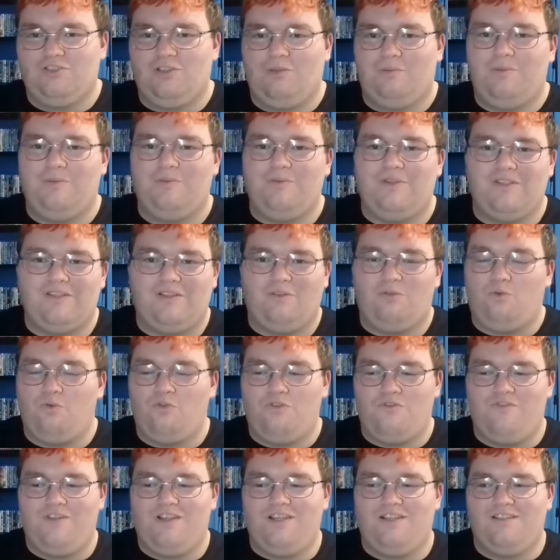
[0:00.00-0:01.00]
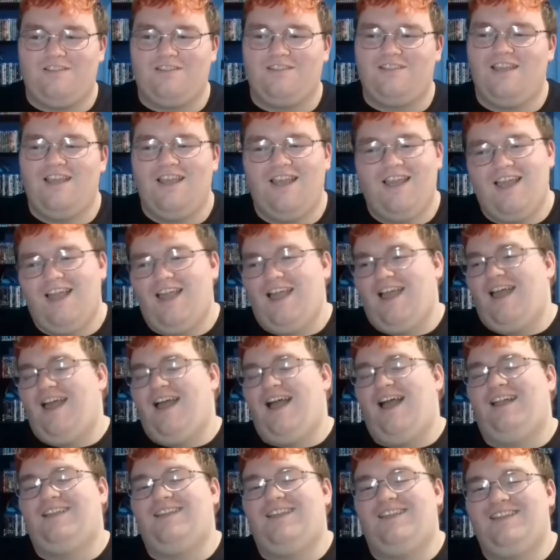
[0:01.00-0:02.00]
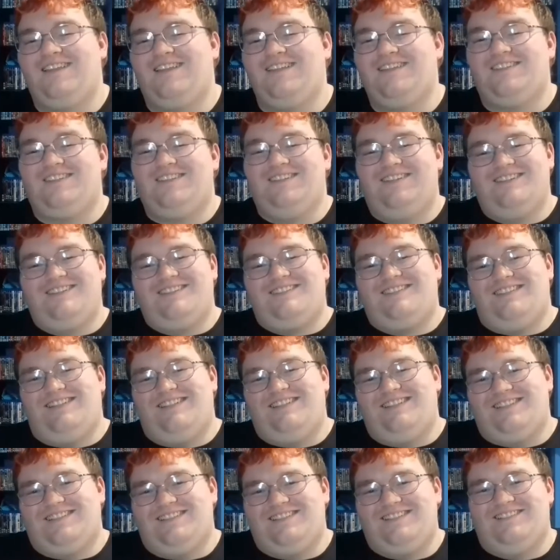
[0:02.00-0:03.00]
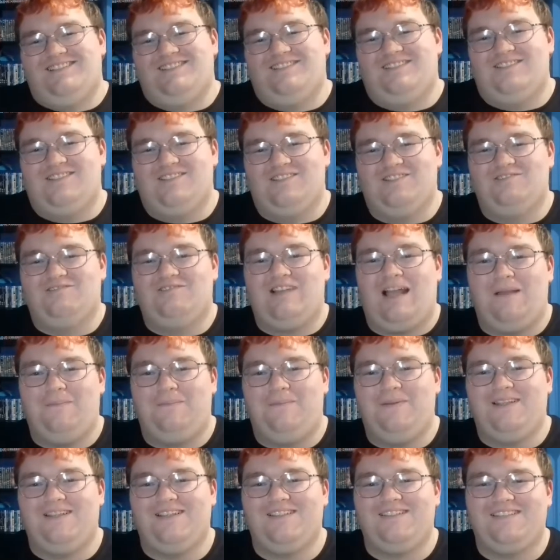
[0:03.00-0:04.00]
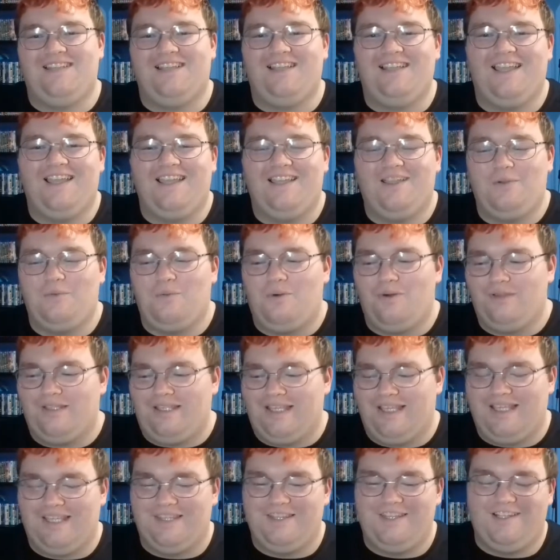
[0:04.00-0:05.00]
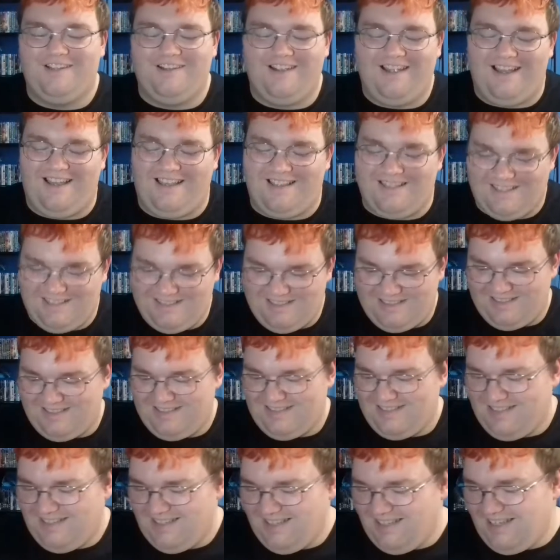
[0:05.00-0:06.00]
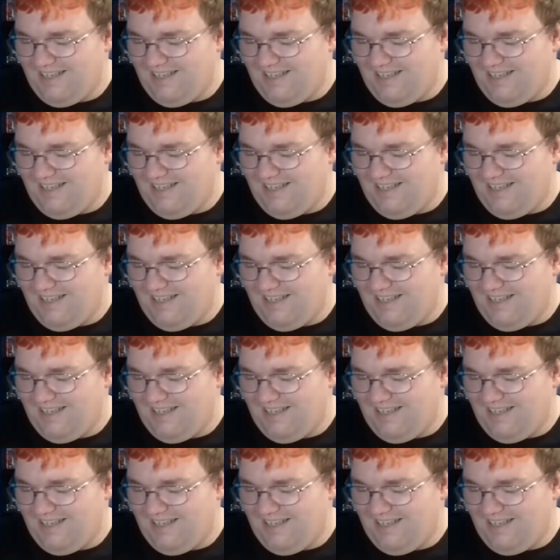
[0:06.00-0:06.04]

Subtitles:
to stop him, all the villains. And then he starts like rapping, singing while kicking their asses.